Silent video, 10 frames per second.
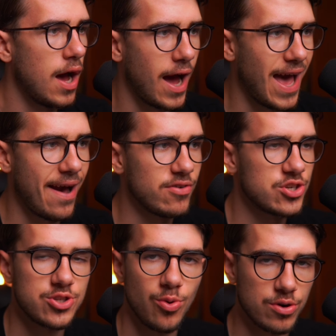have it
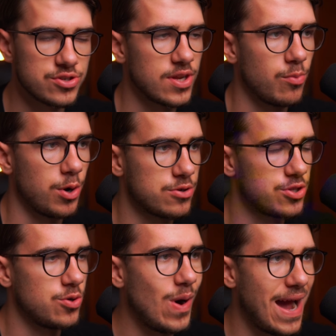stored somewhere,
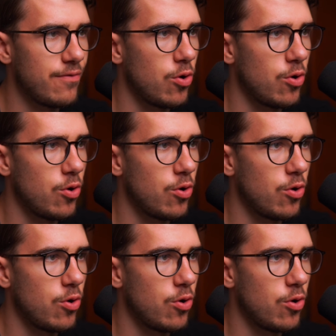so you have